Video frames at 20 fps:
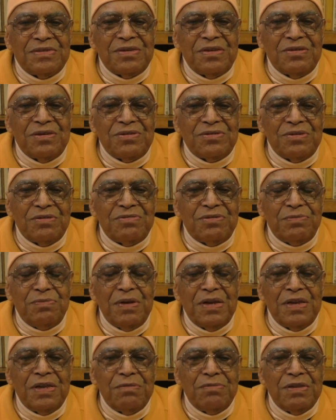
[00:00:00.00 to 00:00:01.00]
those who
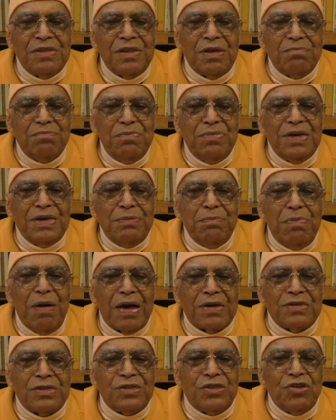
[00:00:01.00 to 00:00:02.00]
believe in the Big
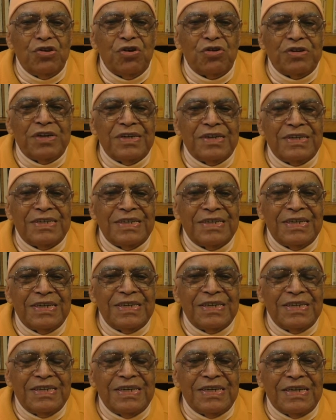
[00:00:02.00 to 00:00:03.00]
Bang theory,
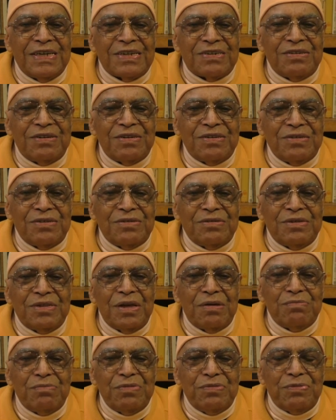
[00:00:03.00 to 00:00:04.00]
according to
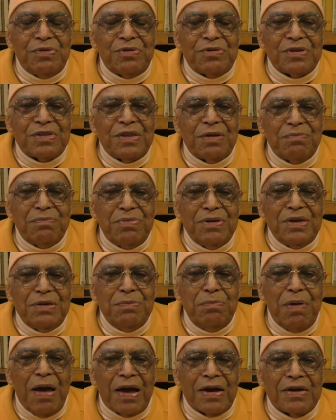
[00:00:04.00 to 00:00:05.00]
them, before the
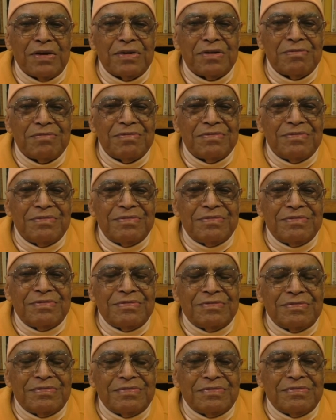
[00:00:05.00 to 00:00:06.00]
Big Bang,
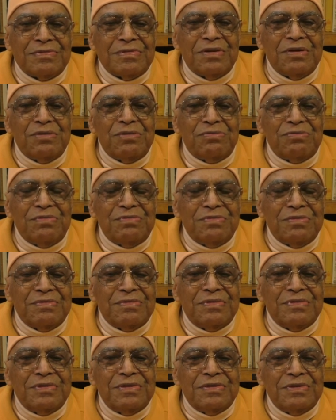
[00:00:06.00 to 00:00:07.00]
there
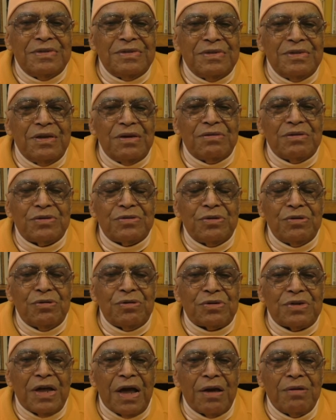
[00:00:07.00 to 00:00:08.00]
was no
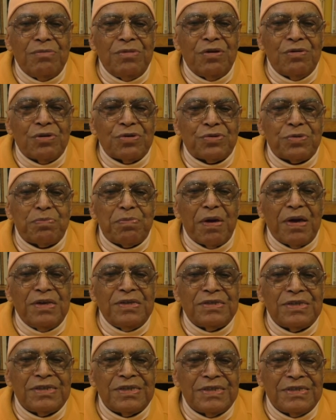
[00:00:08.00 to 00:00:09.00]
time, no
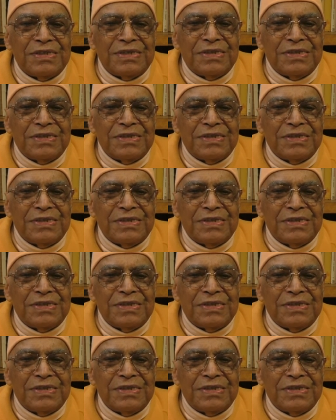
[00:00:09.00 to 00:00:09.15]
space.